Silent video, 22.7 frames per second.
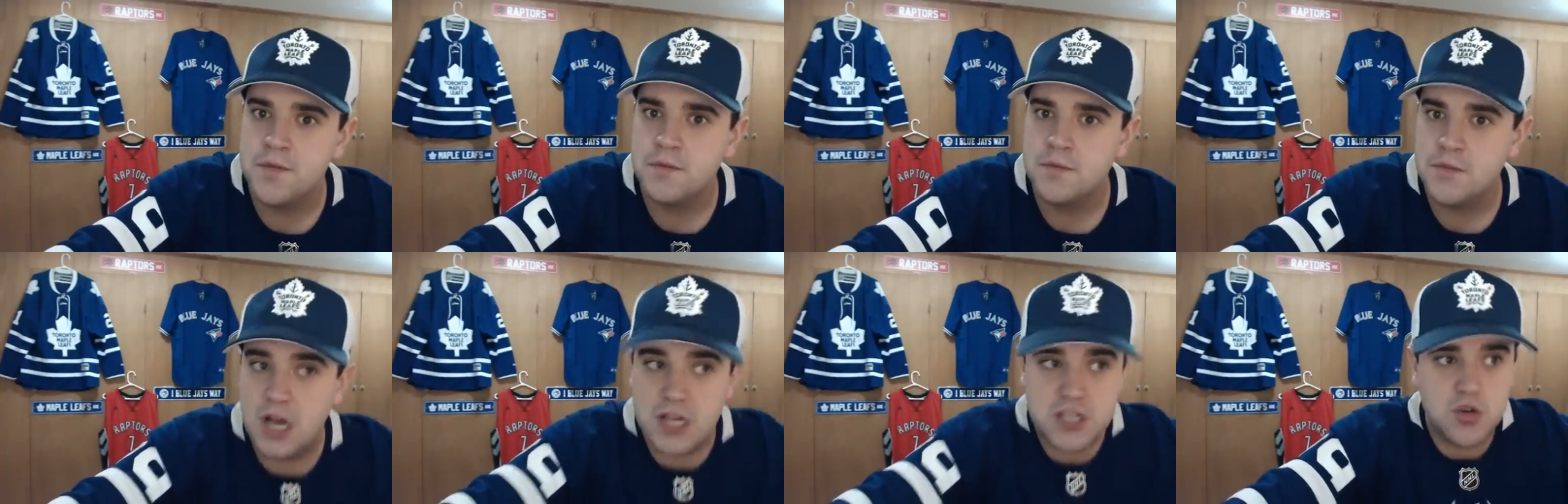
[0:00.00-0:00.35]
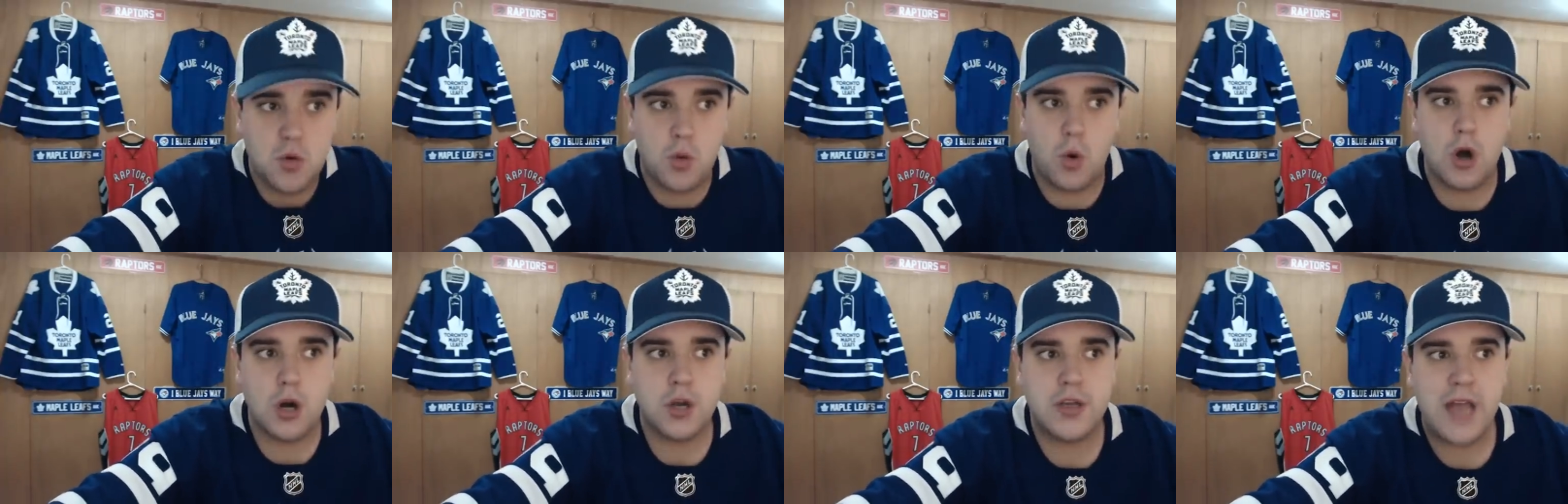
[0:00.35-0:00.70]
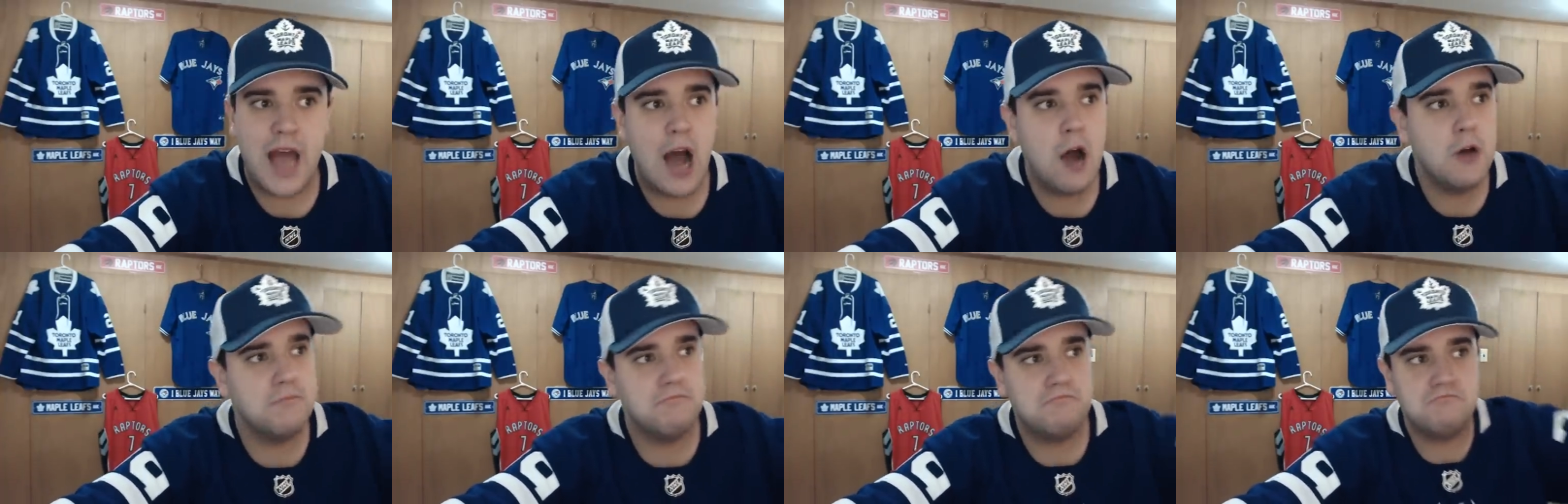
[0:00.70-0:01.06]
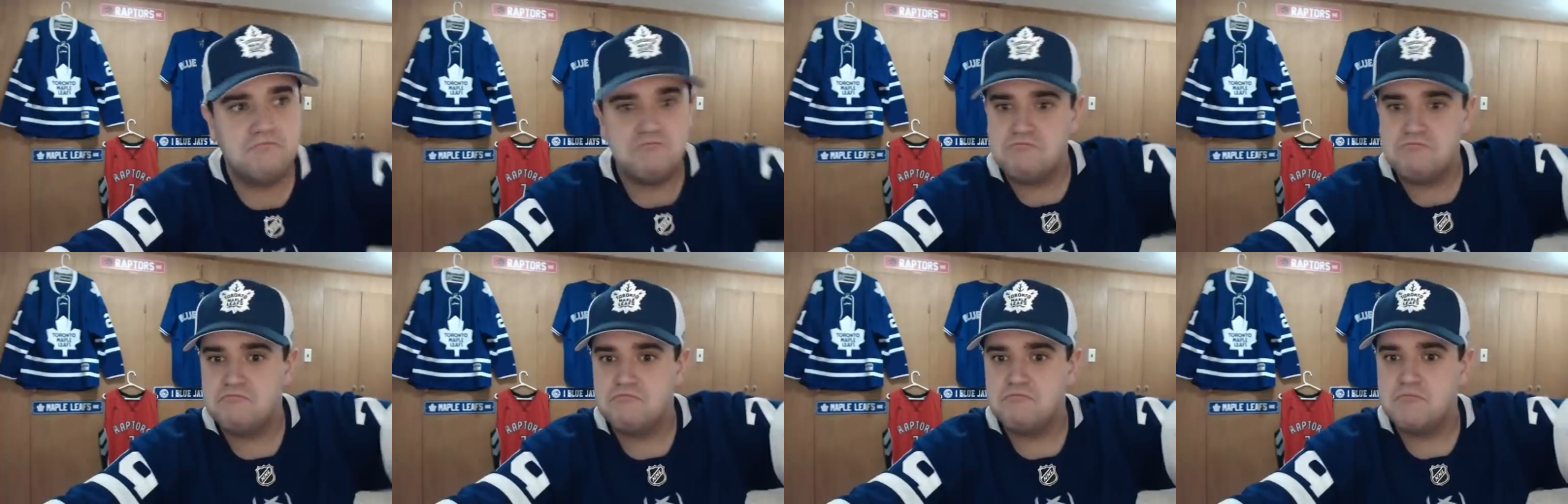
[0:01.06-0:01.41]
Doesn't work
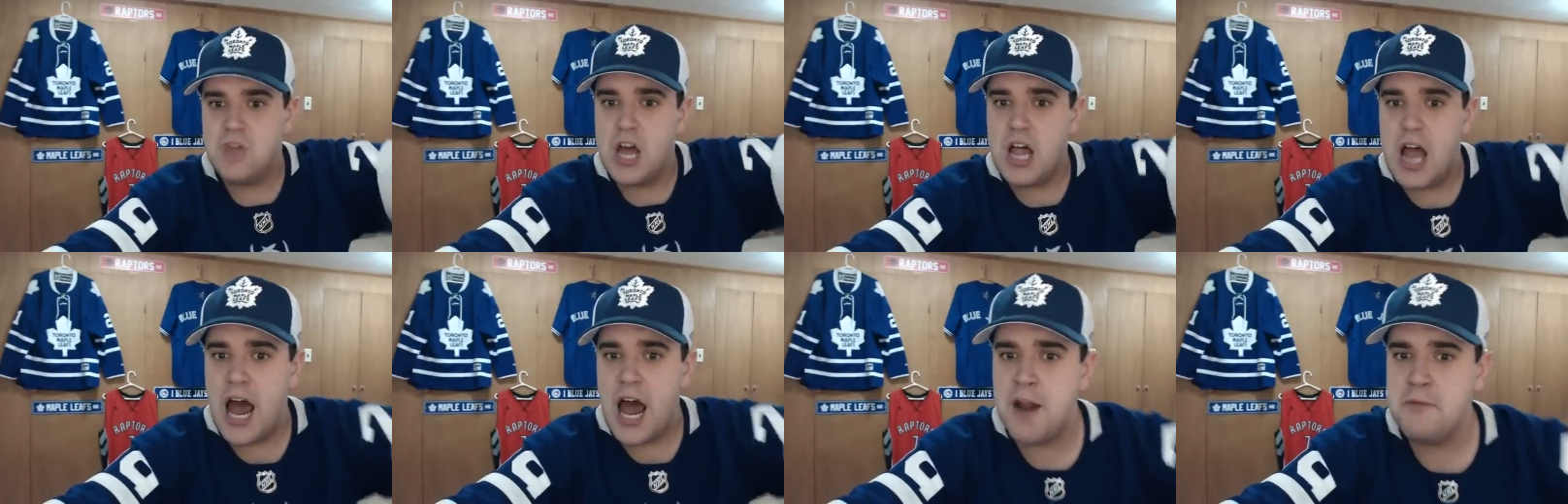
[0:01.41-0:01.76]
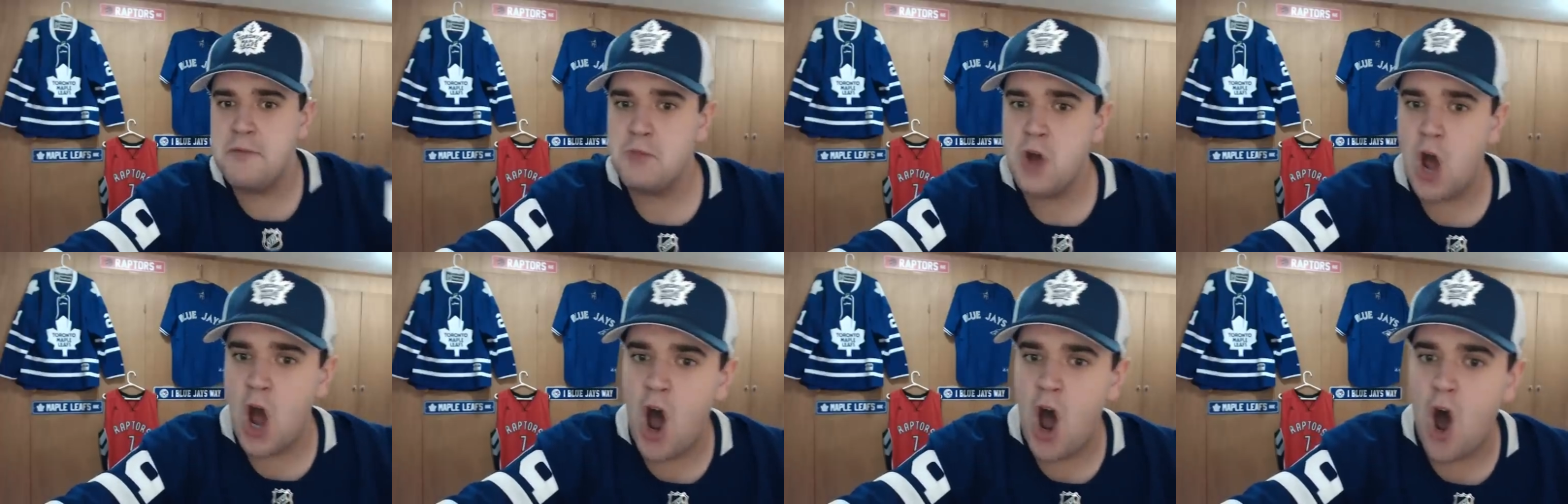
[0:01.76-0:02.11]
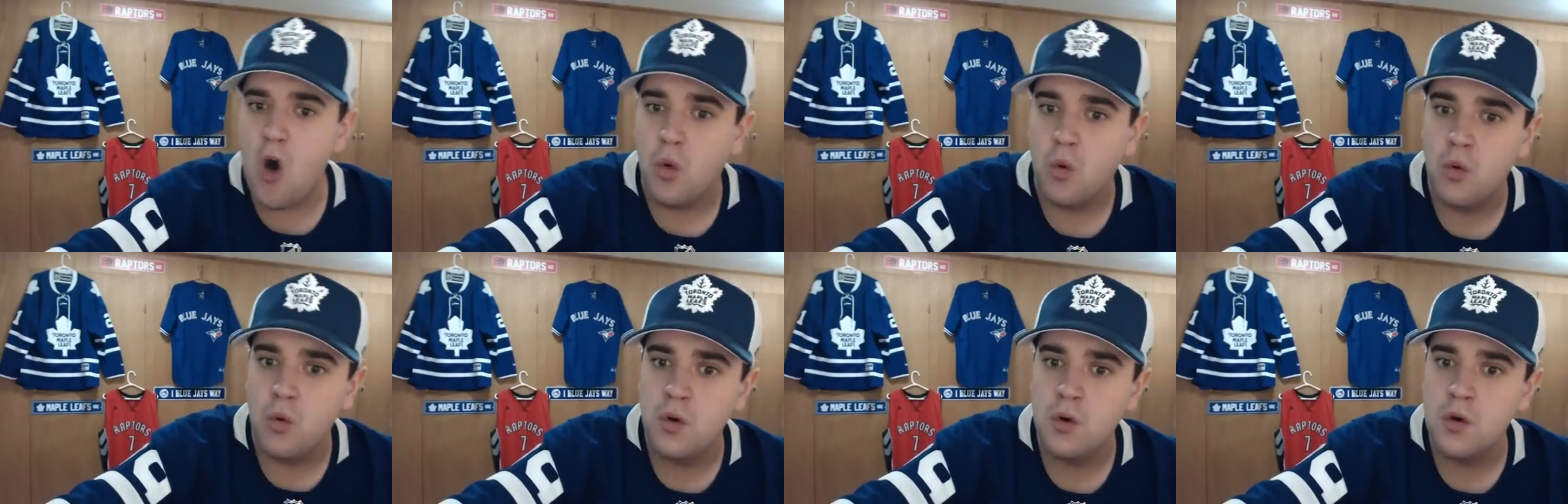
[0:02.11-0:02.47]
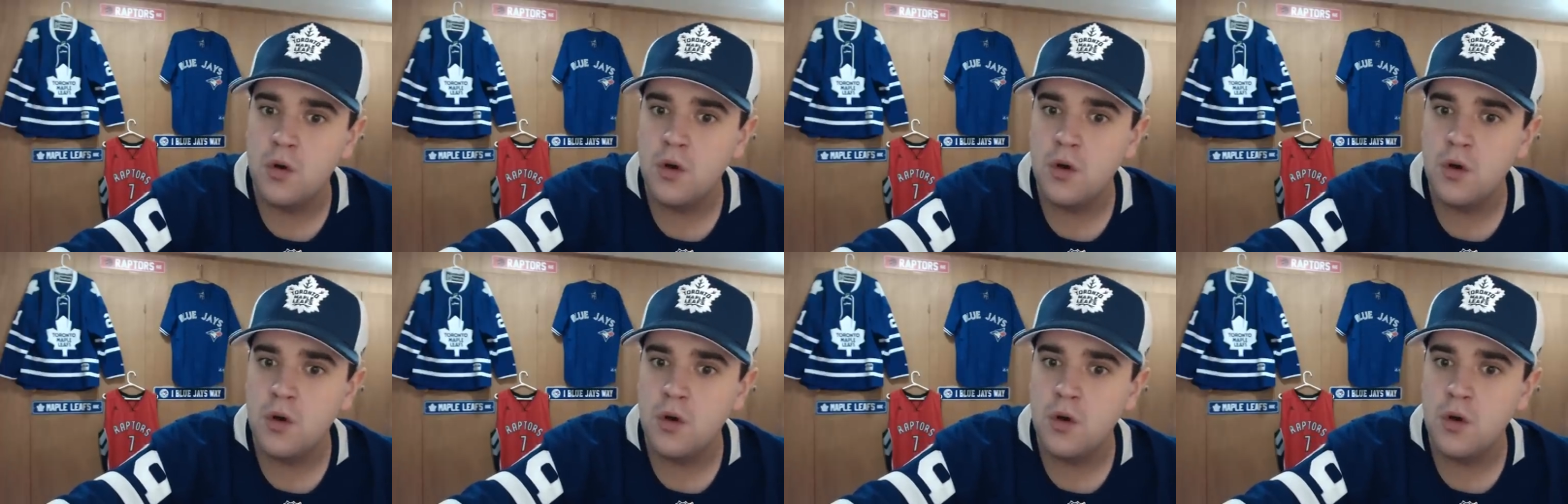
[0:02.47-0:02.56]
out, you let him go.